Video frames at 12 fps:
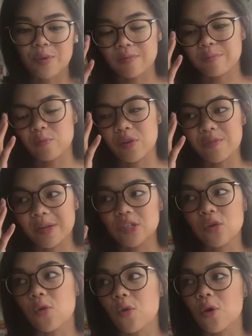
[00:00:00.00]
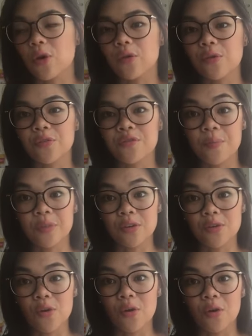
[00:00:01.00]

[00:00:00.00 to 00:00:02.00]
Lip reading: we've been taught or from the norm.